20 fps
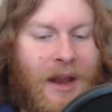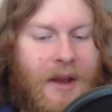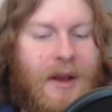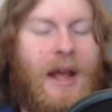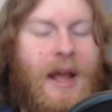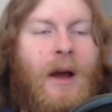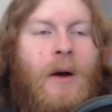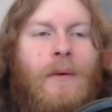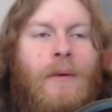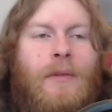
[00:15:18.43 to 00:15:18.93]

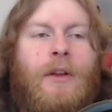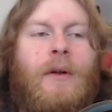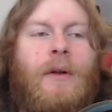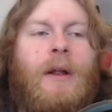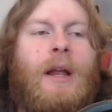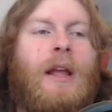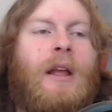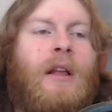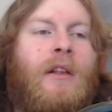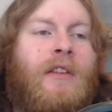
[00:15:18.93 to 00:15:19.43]
Now there
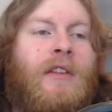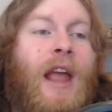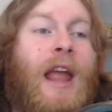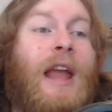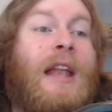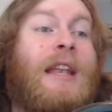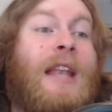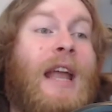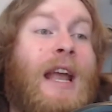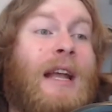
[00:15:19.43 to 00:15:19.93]
is
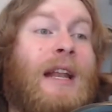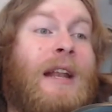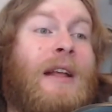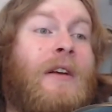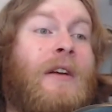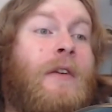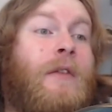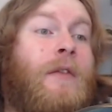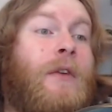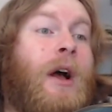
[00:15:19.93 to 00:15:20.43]
a
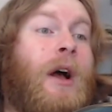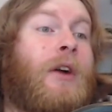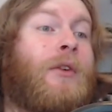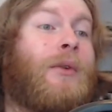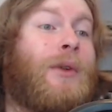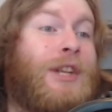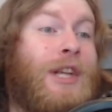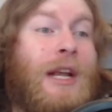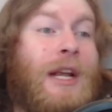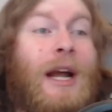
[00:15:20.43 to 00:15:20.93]
negative uh,
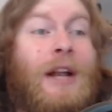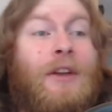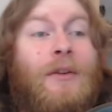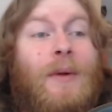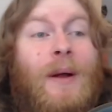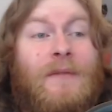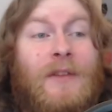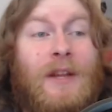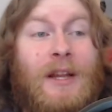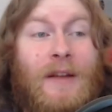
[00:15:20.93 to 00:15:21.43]
critique I do
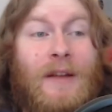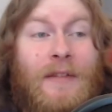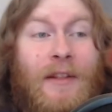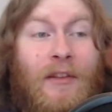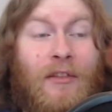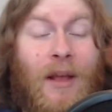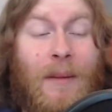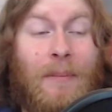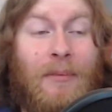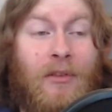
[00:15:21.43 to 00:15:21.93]
have to give
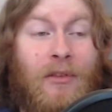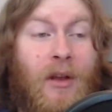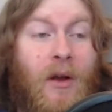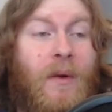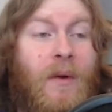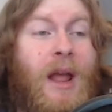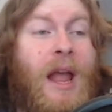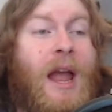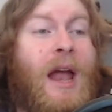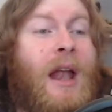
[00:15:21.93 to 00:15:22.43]
this
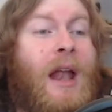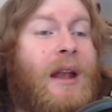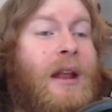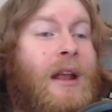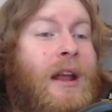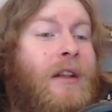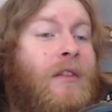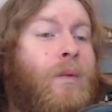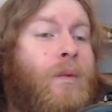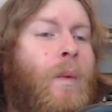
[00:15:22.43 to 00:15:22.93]
episode, and
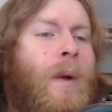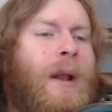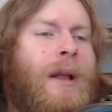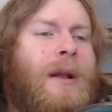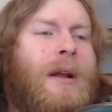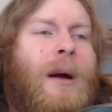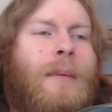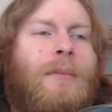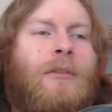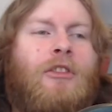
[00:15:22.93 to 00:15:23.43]
it's when
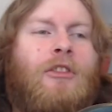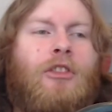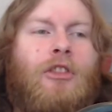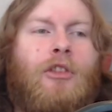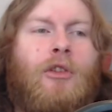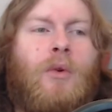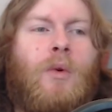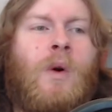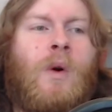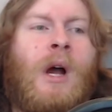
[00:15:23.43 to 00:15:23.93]
it comes
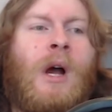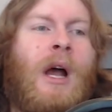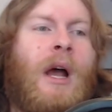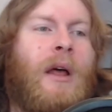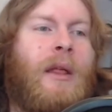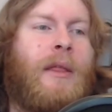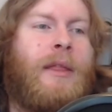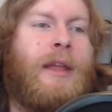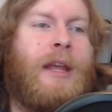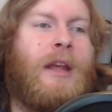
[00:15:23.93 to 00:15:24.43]
to
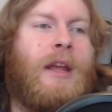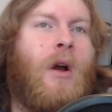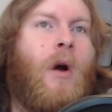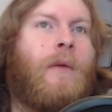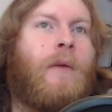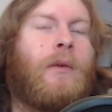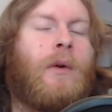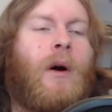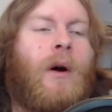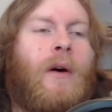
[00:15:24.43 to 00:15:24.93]
the
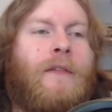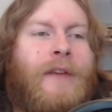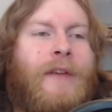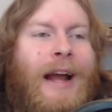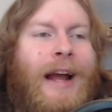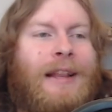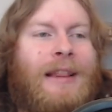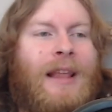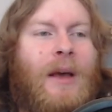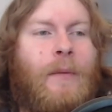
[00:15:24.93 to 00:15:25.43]
overall
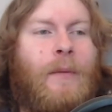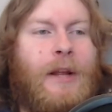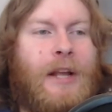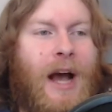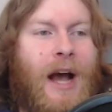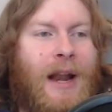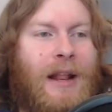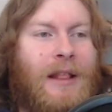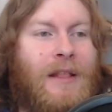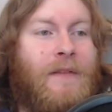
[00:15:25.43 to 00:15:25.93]
fight that we
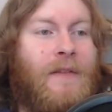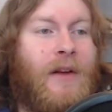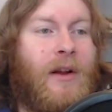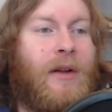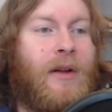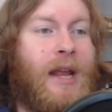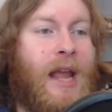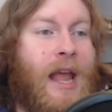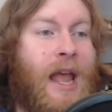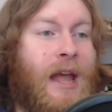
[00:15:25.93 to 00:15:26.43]
got at the
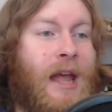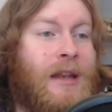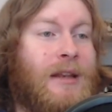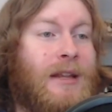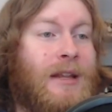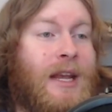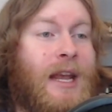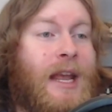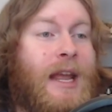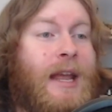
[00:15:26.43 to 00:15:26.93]
very
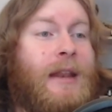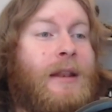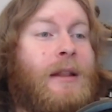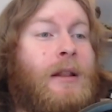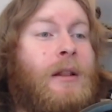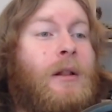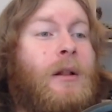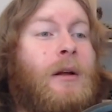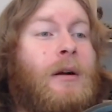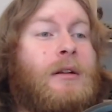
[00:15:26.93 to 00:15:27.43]
end. It
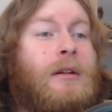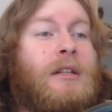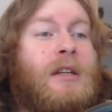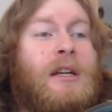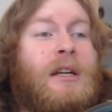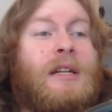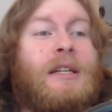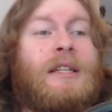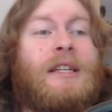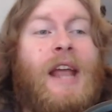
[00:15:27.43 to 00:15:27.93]
looked
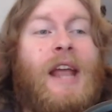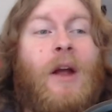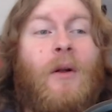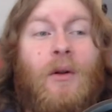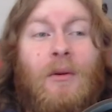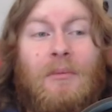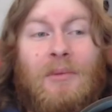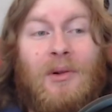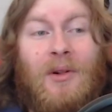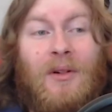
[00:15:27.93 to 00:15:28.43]

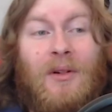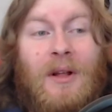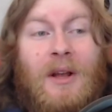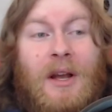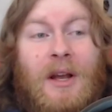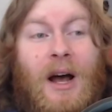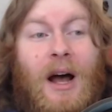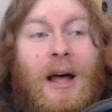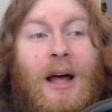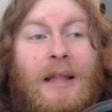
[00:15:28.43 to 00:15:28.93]
terrible.
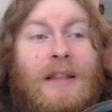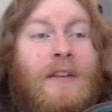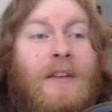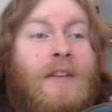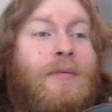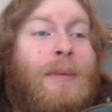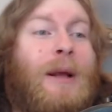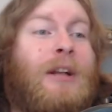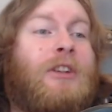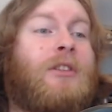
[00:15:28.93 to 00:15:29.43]
Uh, the
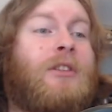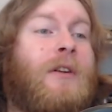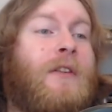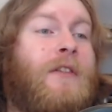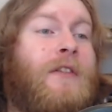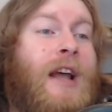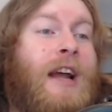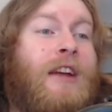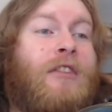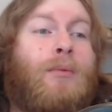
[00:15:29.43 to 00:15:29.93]
special
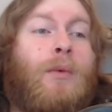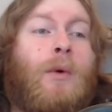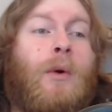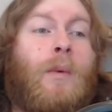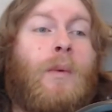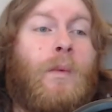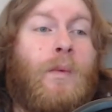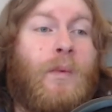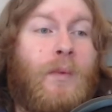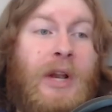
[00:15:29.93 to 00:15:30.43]
effects
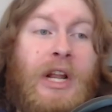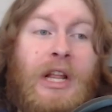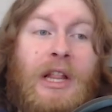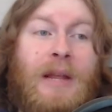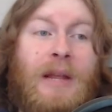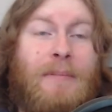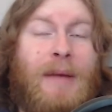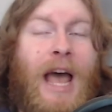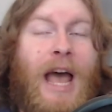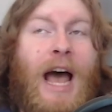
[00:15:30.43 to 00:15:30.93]
were
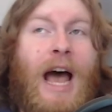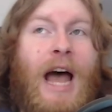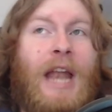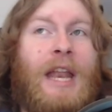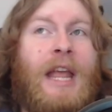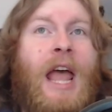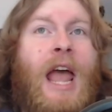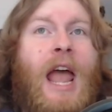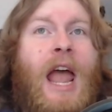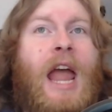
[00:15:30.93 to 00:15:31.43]
really
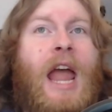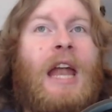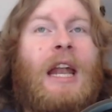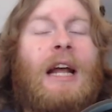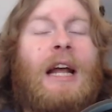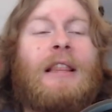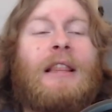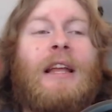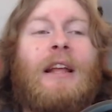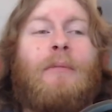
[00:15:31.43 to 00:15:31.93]
bad, and
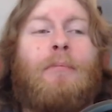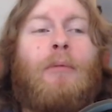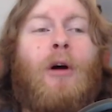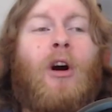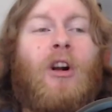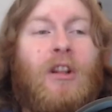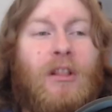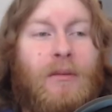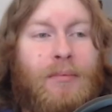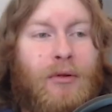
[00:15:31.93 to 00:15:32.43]
I think
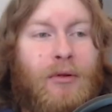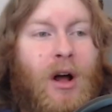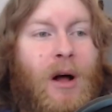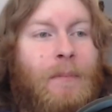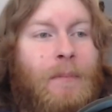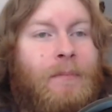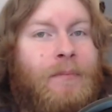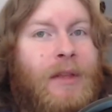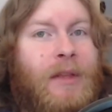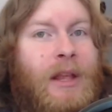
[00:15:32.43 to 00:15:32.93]
part of the
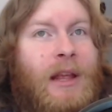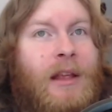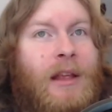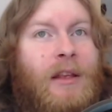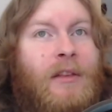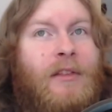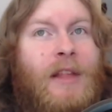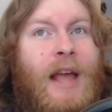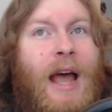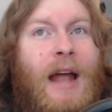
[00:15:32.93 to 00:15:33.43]
problem
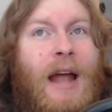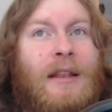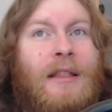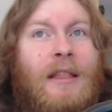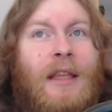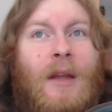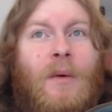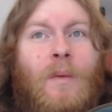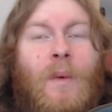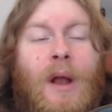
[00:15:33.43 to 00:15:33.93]
is that
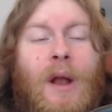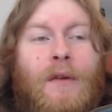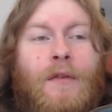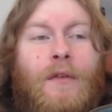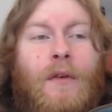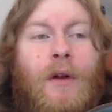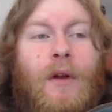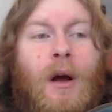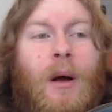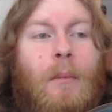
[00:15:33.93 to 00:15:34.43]
they went
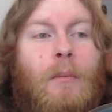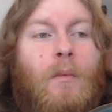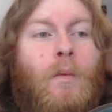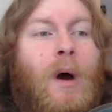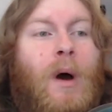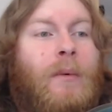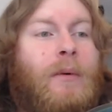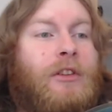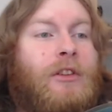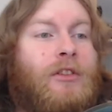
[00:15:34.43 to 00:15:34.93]
from
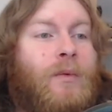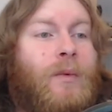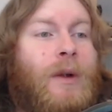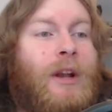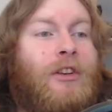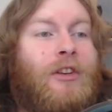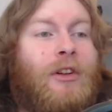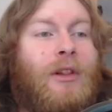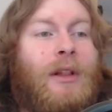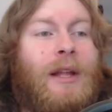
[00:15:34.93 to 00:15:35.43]
what was
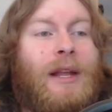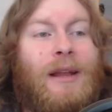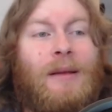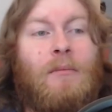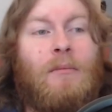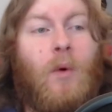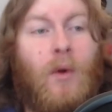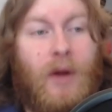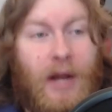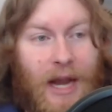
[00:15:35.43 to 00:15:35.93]
originally in
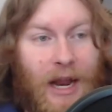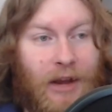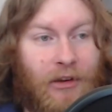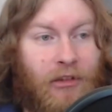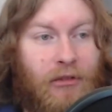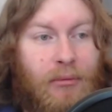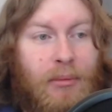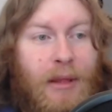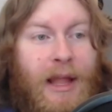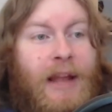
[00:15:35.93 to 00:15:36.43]
Morgan
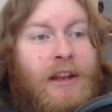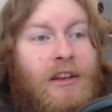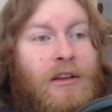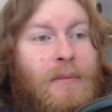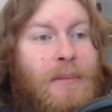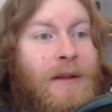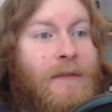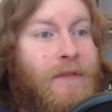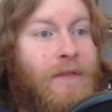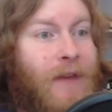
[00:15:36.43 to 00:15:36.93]
Edge's plan to
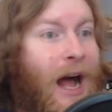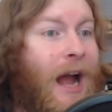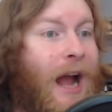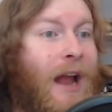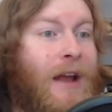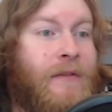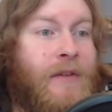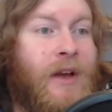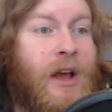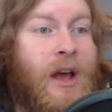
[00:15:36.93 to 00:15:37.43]
be
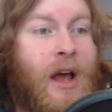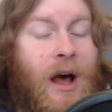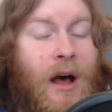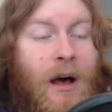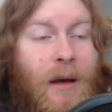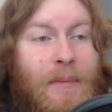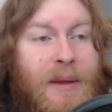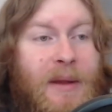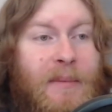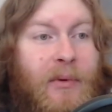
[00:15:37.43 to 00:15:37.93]
five
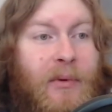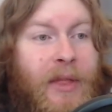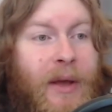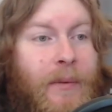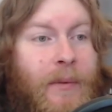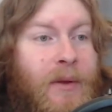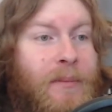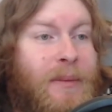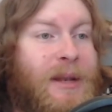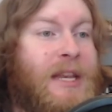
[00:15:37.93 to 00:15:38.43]
uh, people
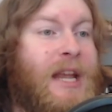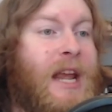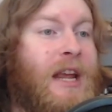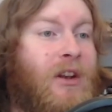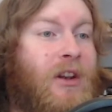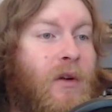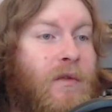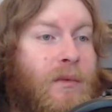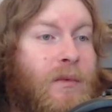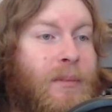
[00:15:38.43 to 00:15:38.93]
that would have been
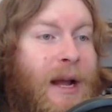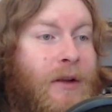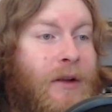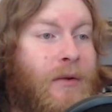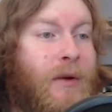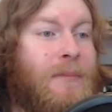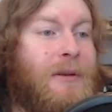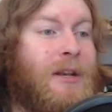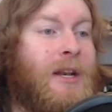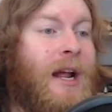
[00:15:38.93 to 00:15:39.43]
taken over by
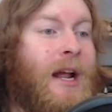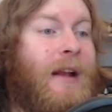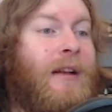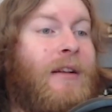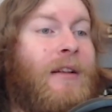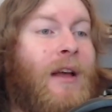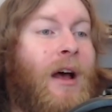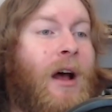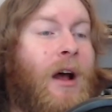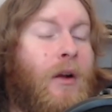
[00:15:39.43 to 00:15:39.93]
Kryptonite,
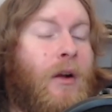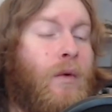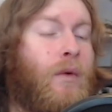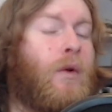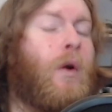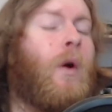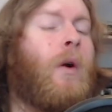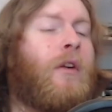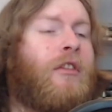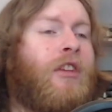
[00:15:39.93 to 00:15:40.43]
uh,
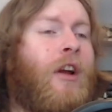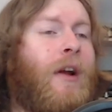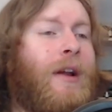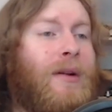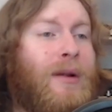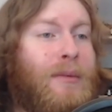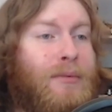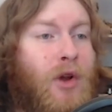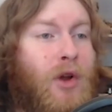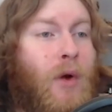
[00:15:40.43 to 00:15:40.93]
or sorry,
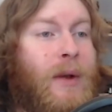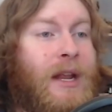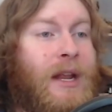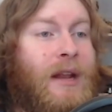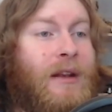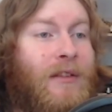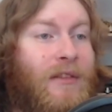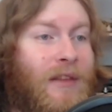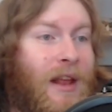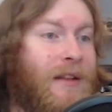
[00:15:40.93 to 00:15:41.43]

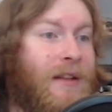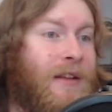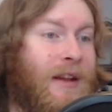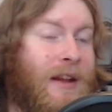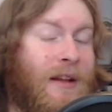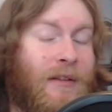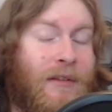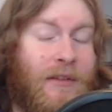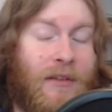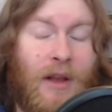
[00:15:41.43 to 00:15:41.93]
Kryptonian
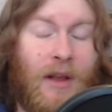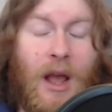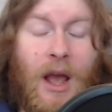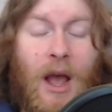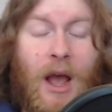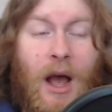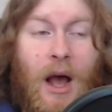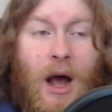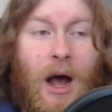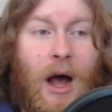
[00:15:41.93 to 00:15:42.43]
sentience.
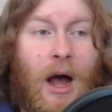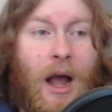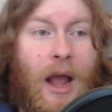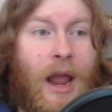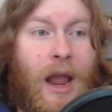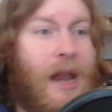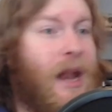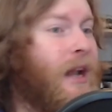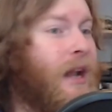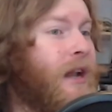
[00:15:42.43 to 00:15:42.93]
Uh,
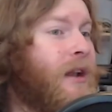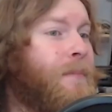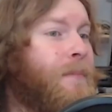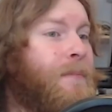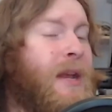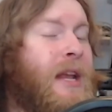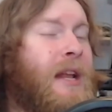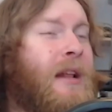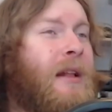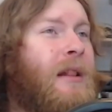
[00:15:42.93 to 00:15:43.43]
it ended up
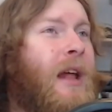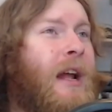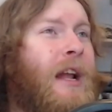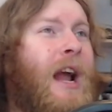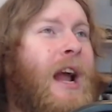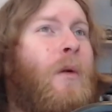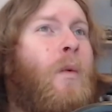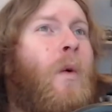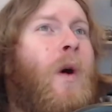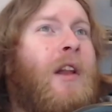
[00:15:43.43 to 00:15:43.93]
being like
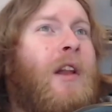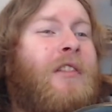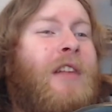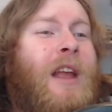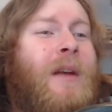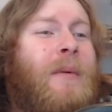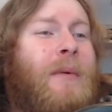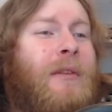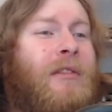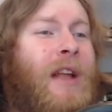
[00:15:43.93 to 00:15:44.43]
I want to
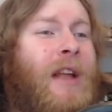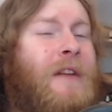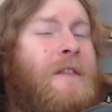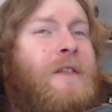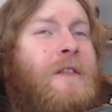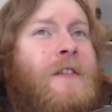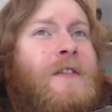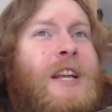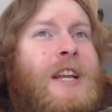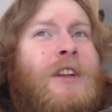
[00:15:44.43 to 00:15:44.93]
say it was like
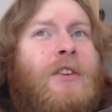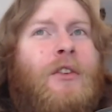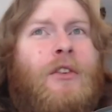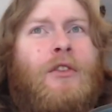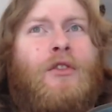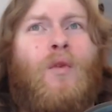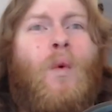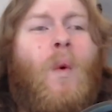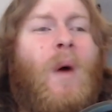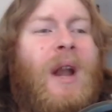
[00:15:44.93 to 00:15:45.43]
15 or
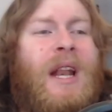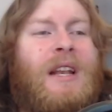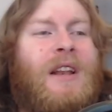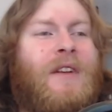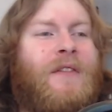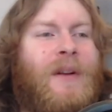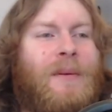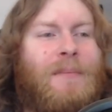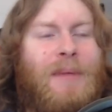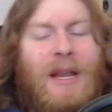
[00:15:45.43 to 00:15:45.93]
20
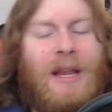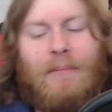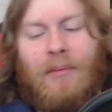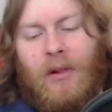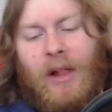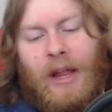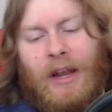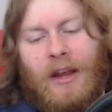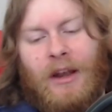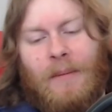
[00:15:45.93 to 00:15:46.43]
different
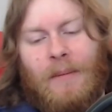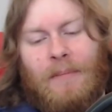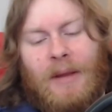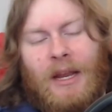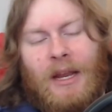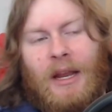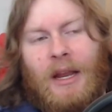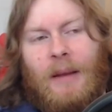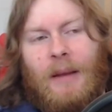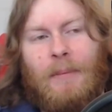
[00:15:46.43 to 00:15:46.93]
people ended up
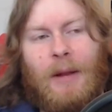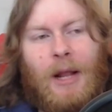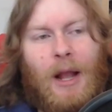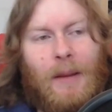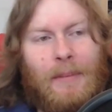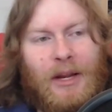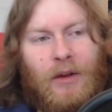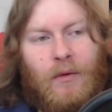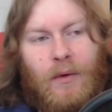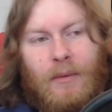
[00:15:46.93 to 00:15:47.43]
be
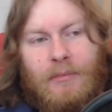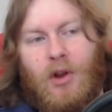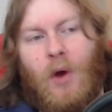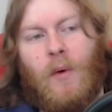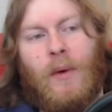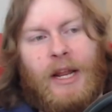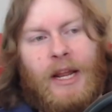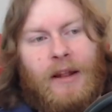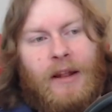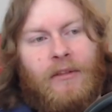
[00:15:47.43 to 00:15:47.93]
becoming
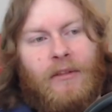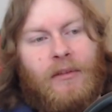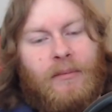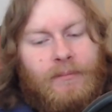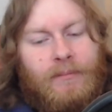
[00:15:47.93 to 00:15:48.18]
Kryptonians,